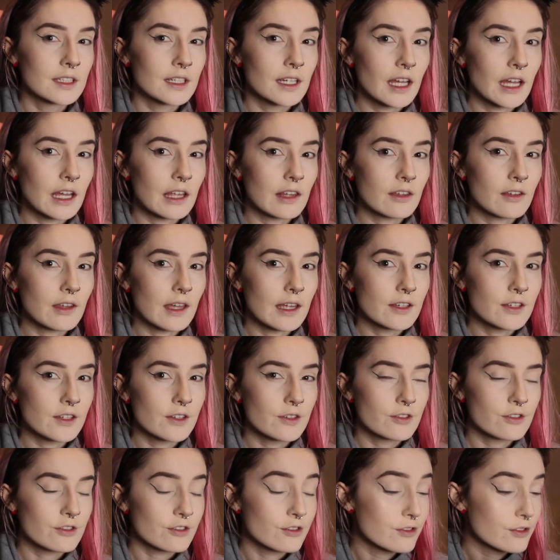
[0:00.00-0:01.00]
I would like to
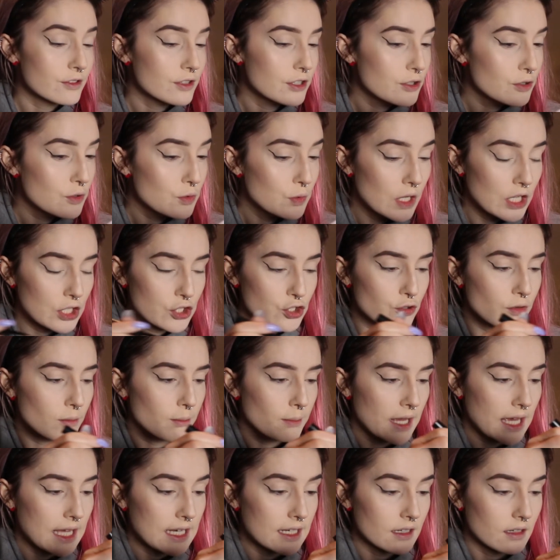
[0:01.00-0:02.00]
do
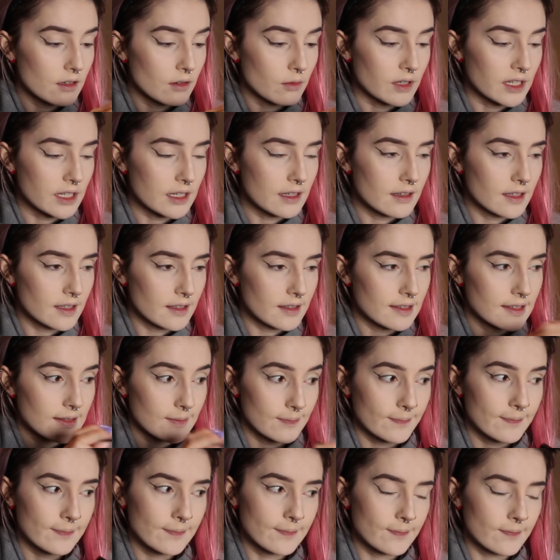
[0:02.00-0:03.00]
dramatic
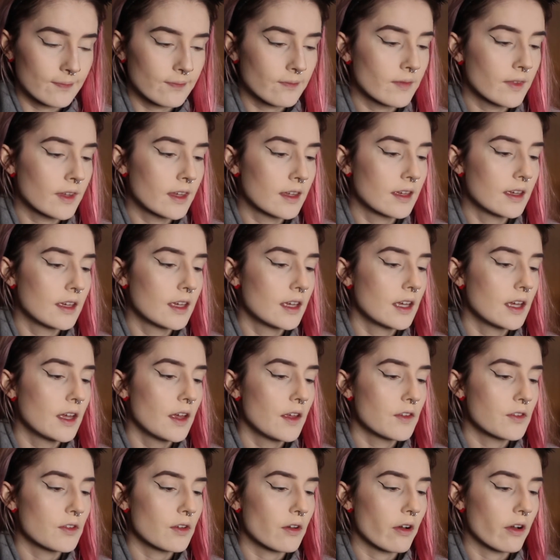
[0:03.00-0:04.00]
wings.
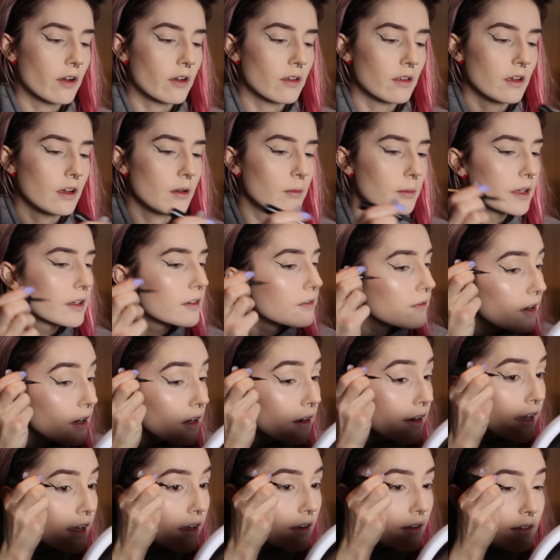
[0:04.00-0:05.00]
So I'll go a little bit
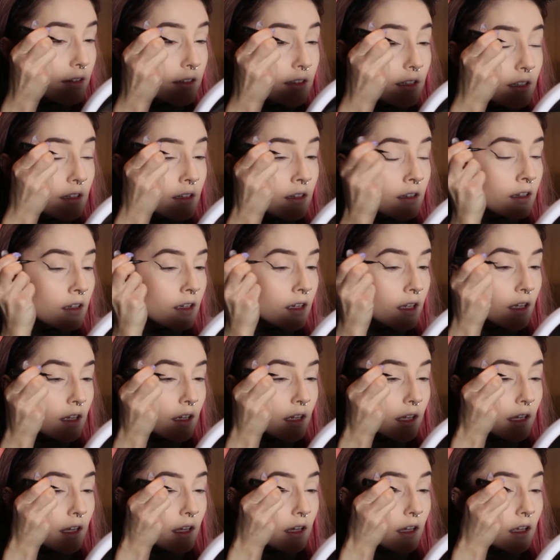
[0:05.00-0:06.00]
far out.
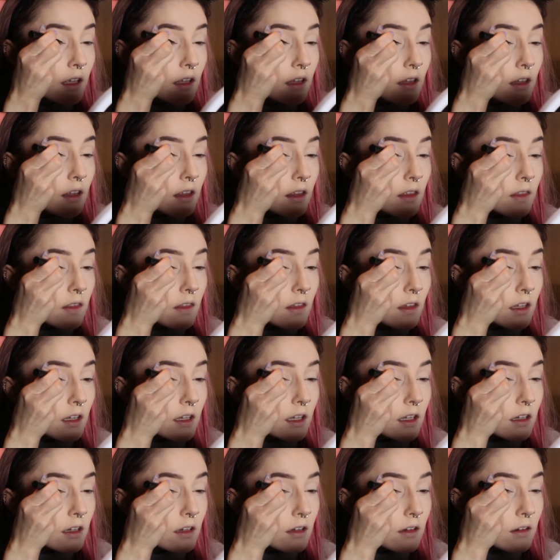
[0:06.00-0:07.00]
And
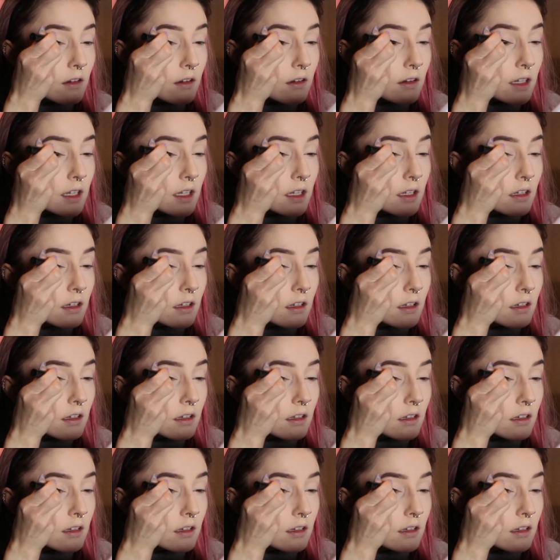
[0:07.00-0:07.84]
I go in.